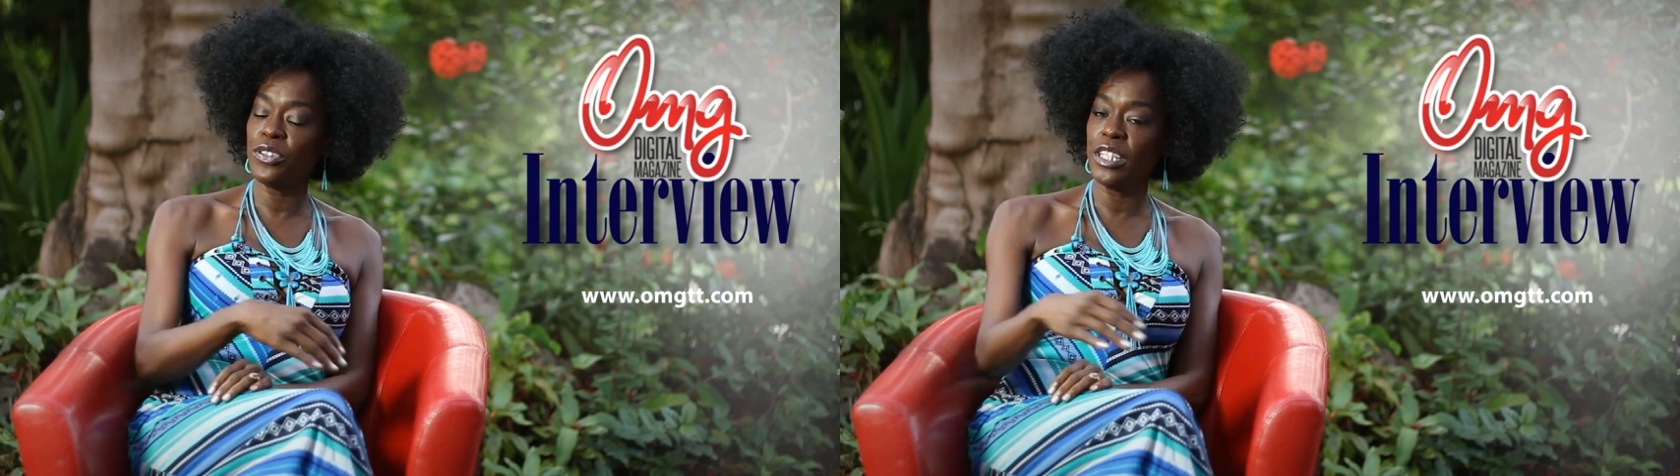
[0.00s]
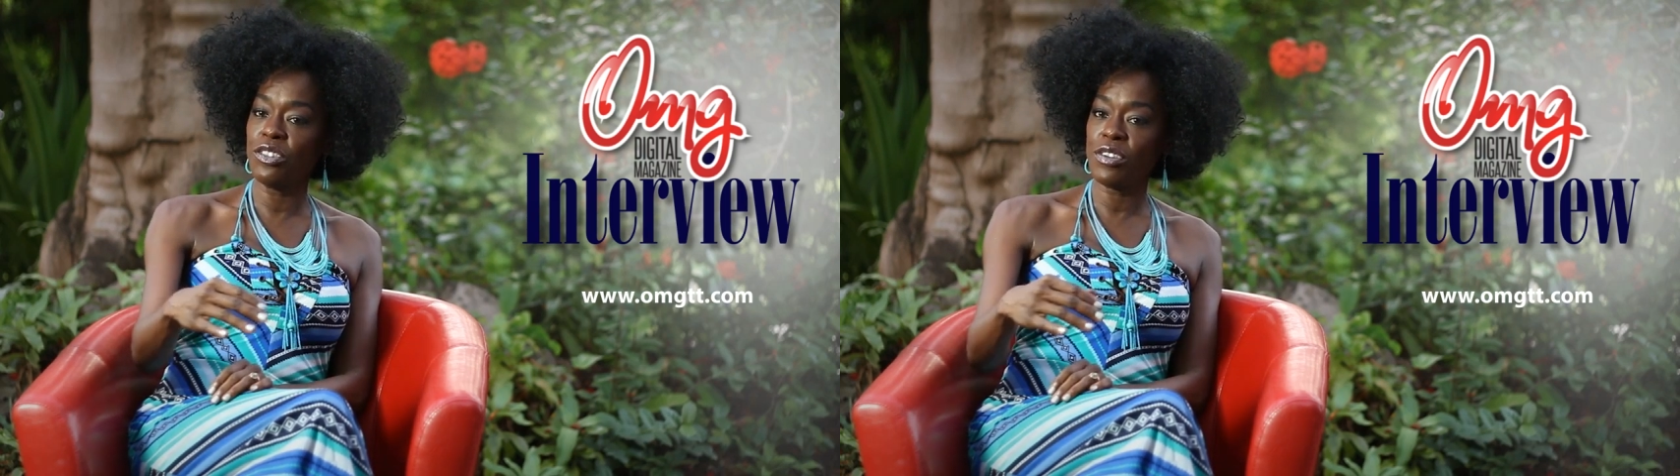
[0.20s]

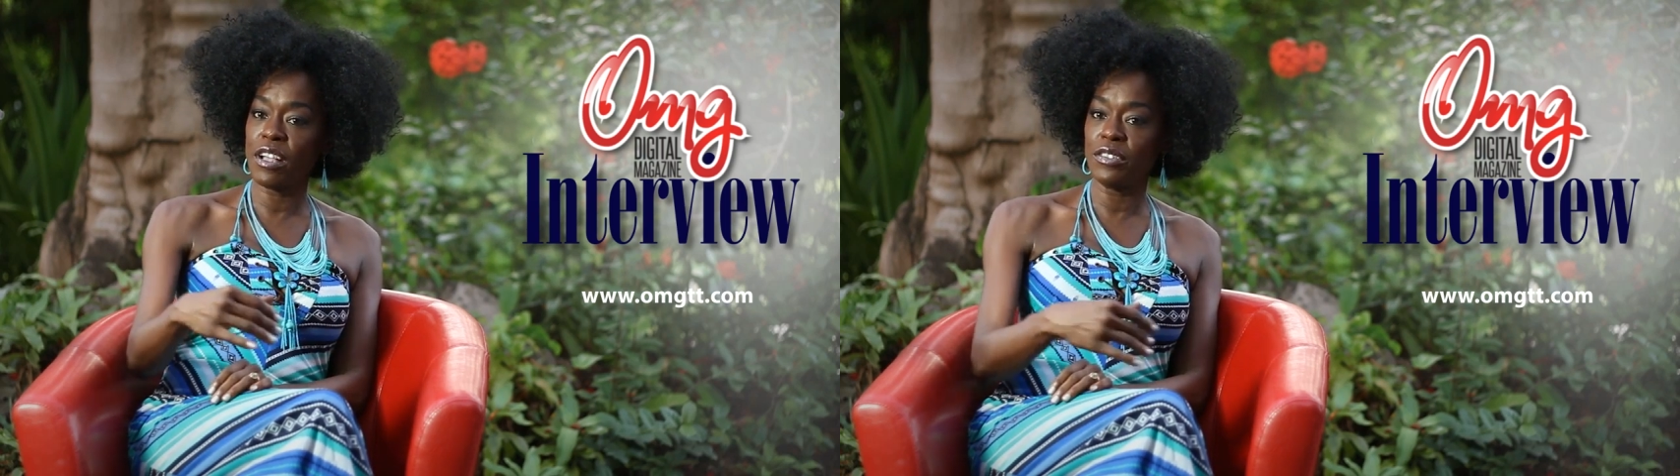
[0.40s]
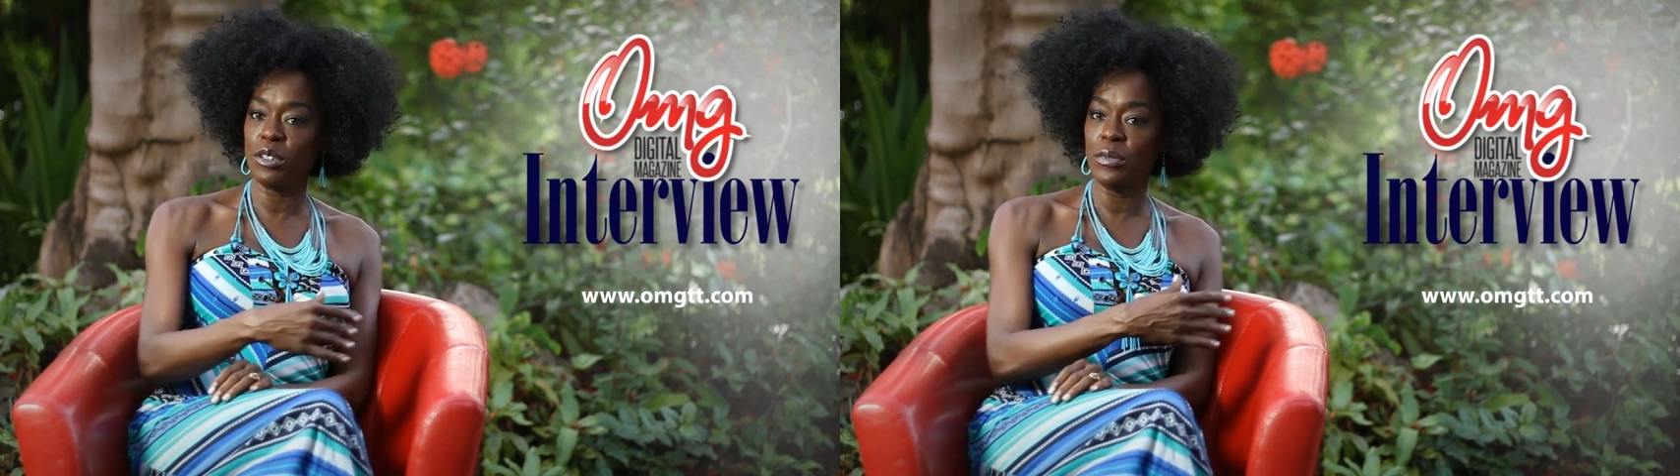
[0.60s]
free
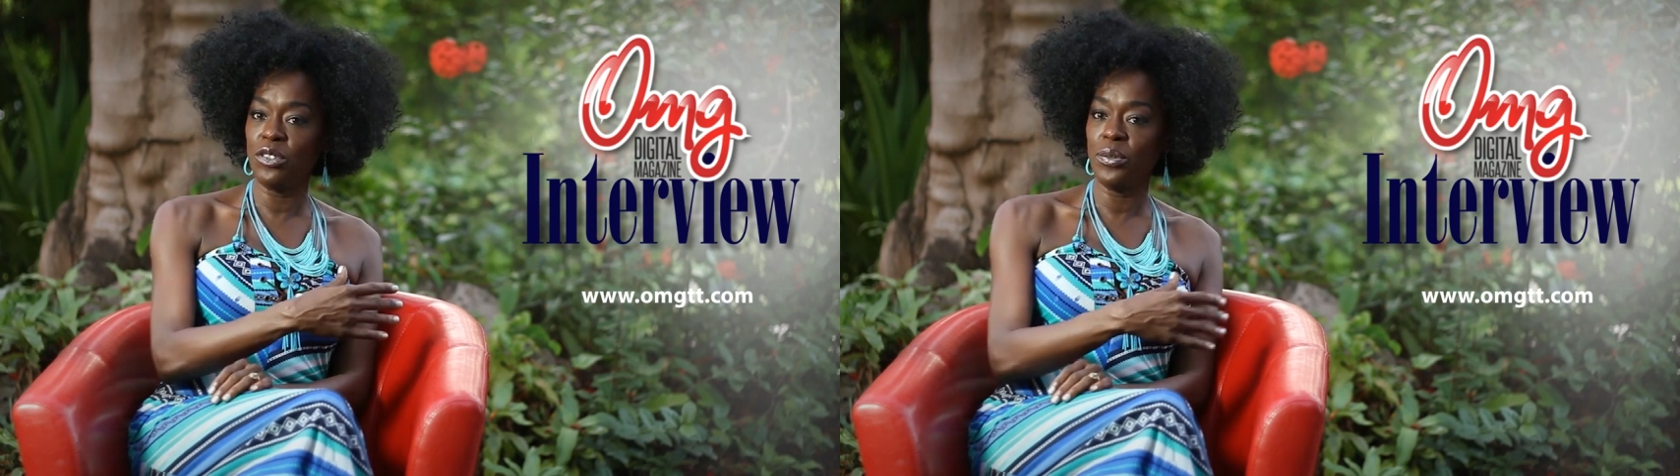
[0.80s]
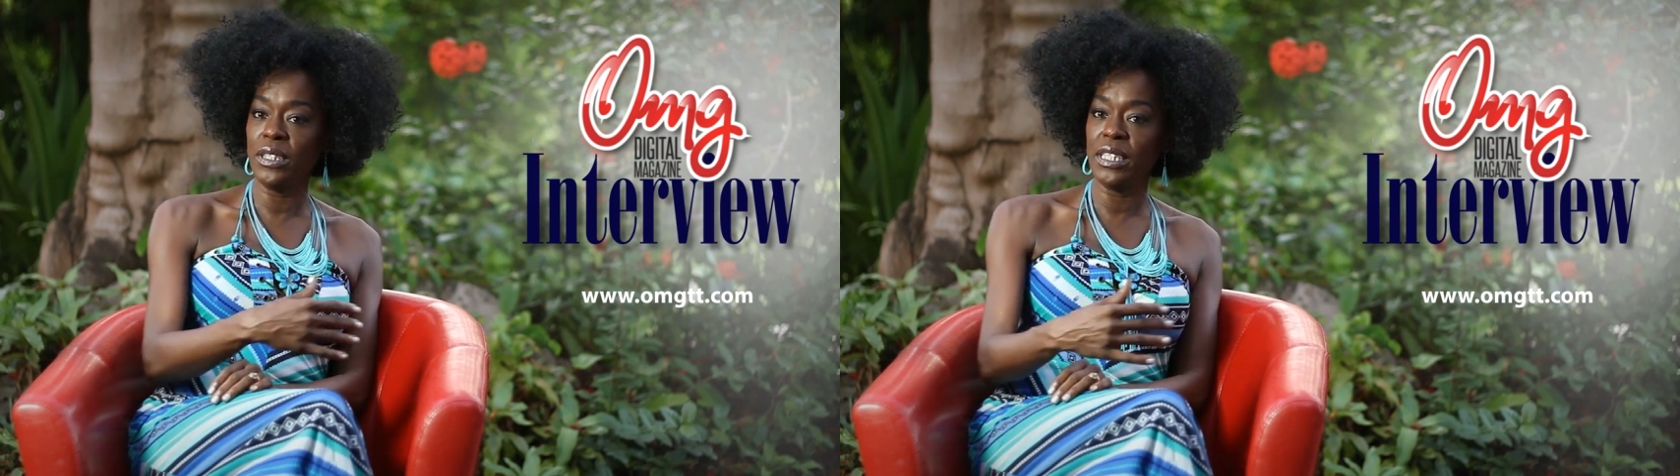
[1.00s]
travel
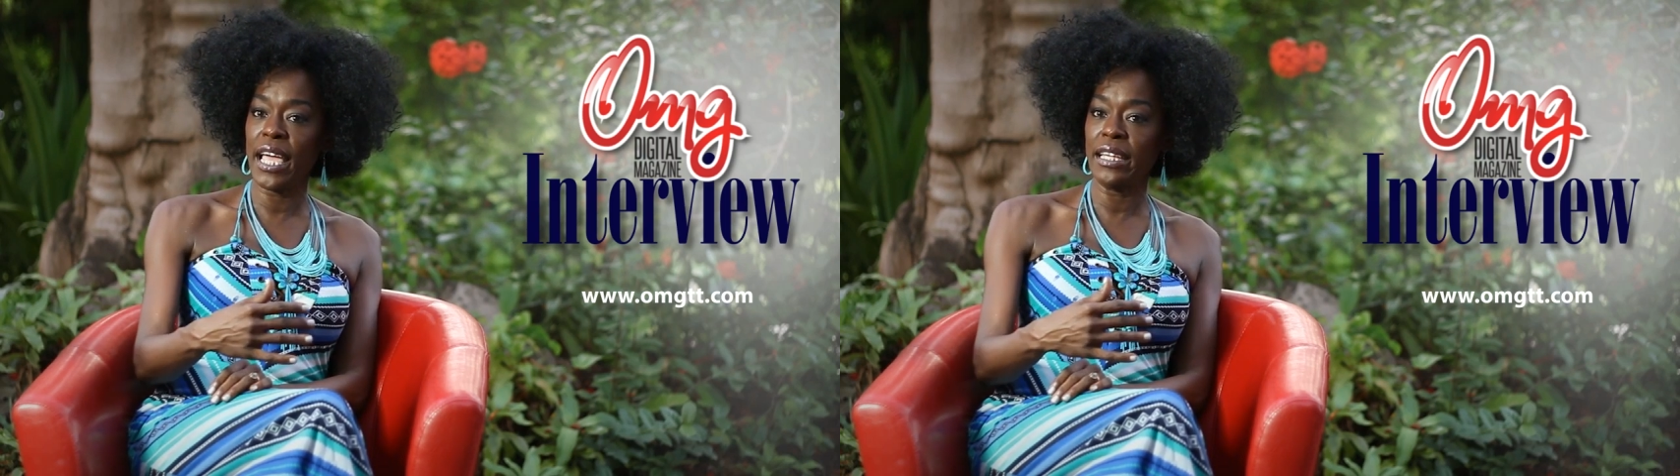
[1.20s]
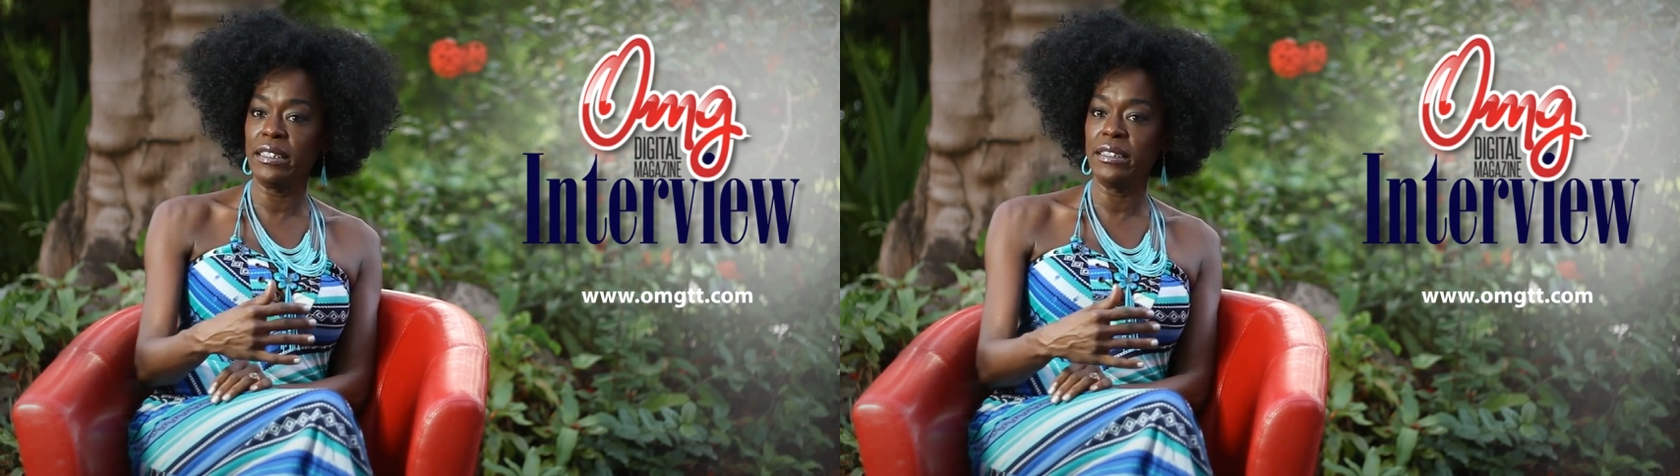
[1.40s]
between the
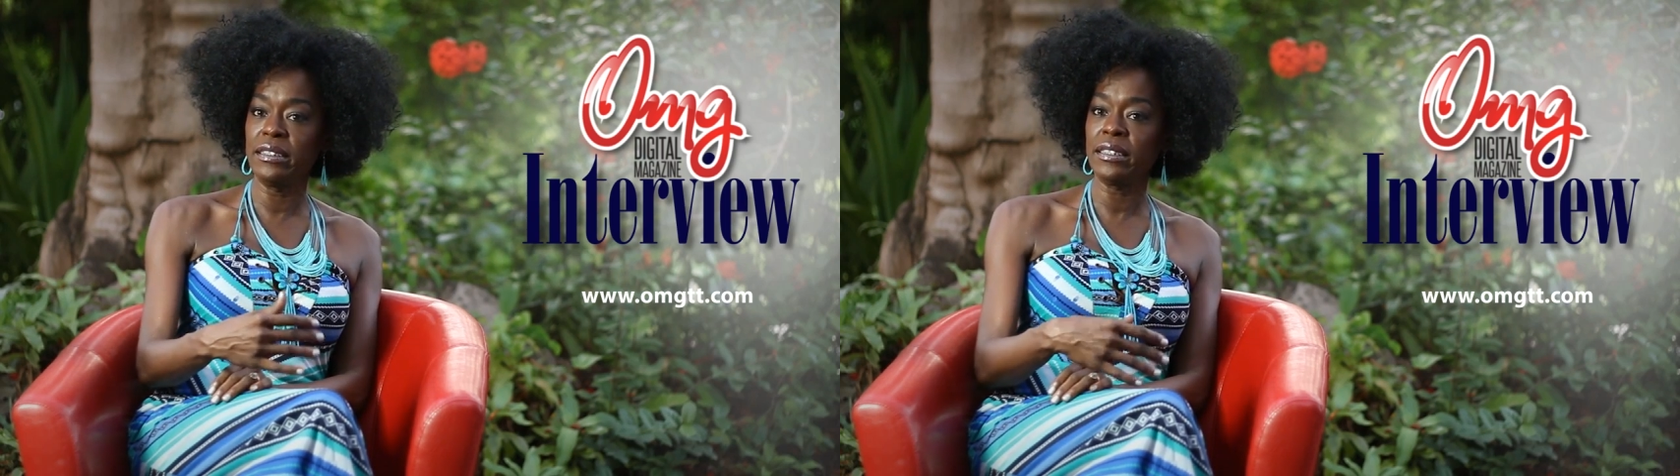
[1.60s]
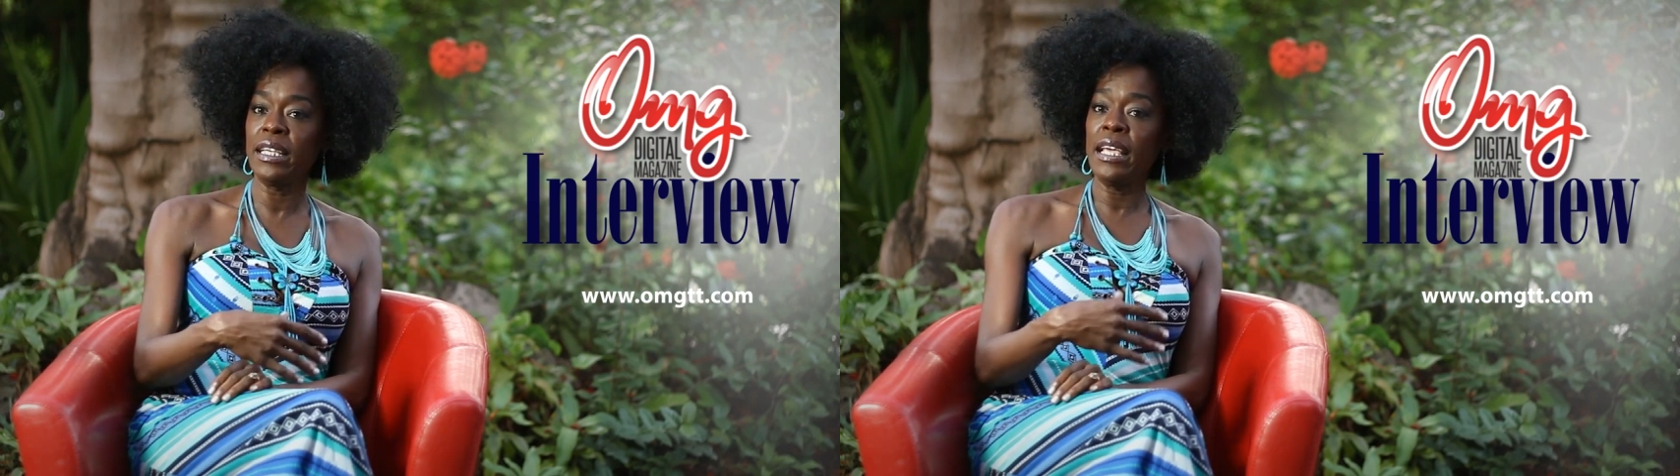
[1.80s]

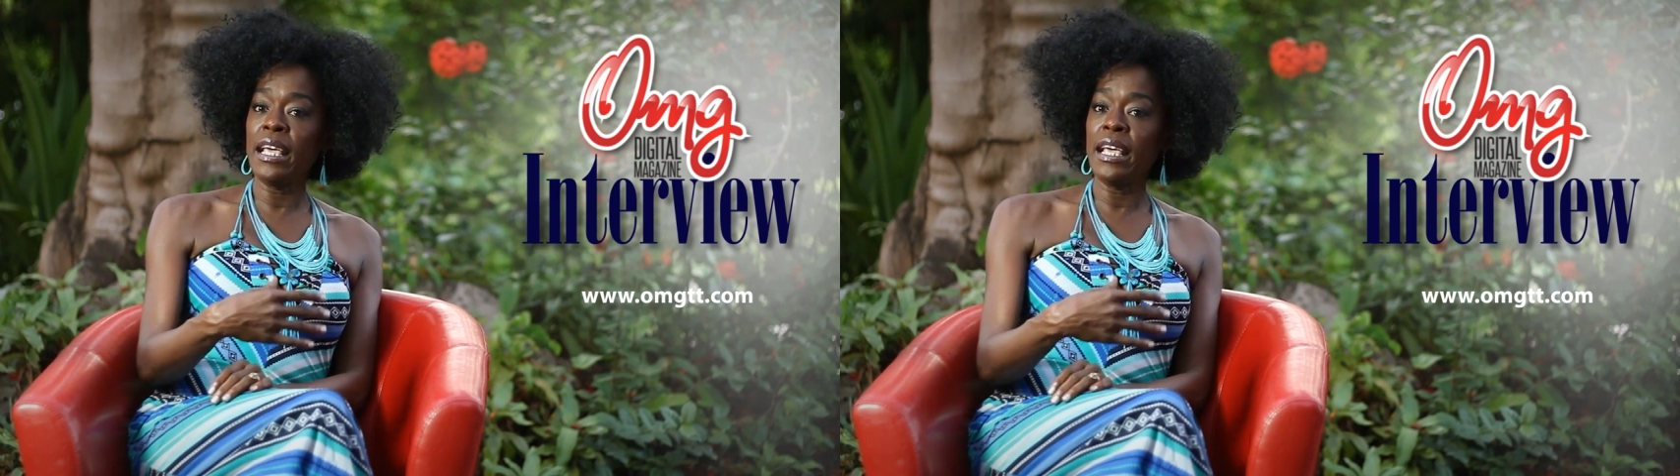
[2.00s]
islands,